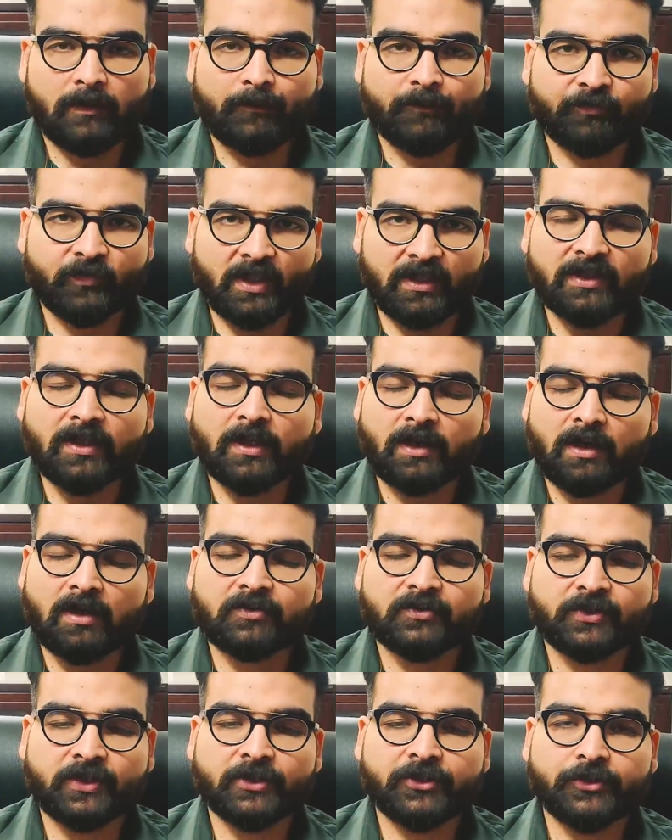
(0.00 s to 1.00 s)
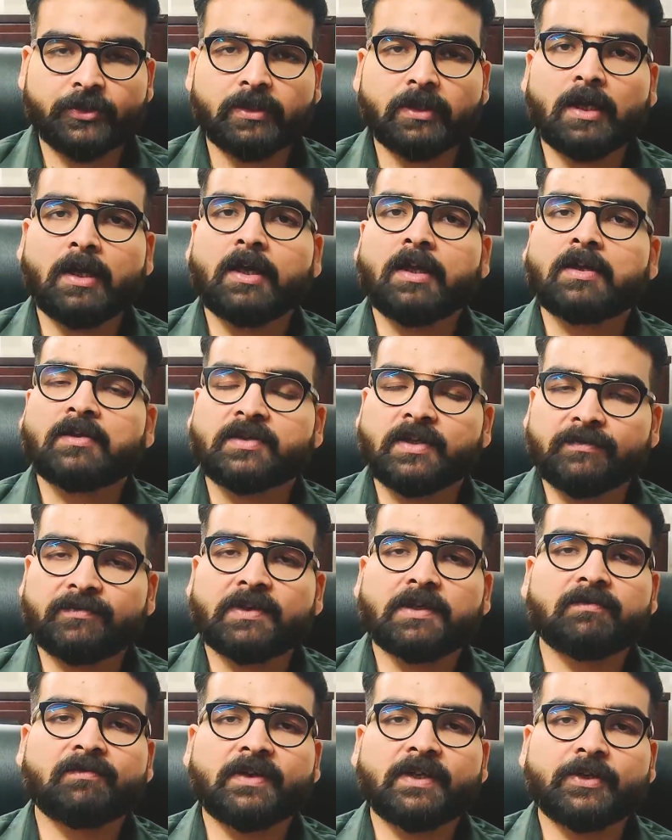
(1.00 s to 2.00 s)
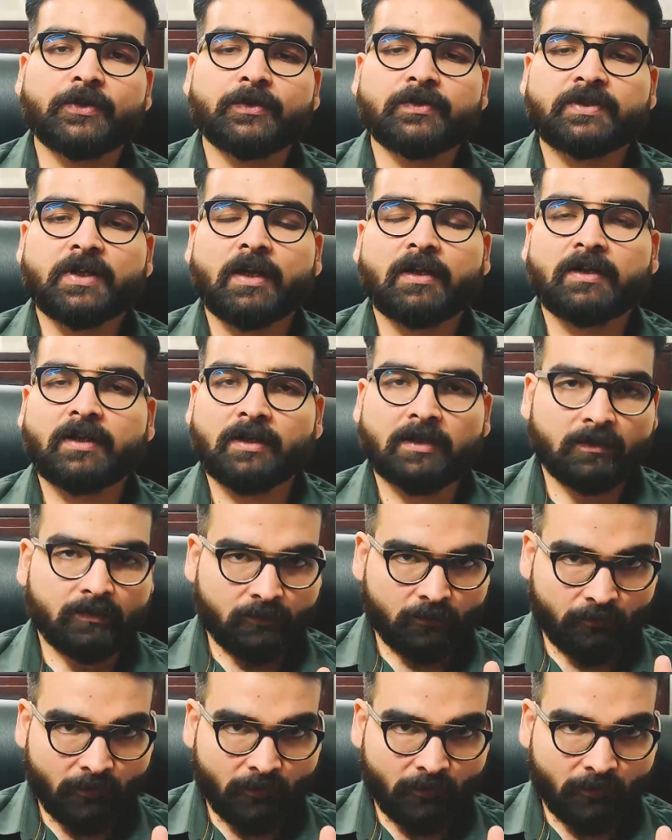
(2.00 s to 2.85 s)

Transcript: in the card section. Several videos are there.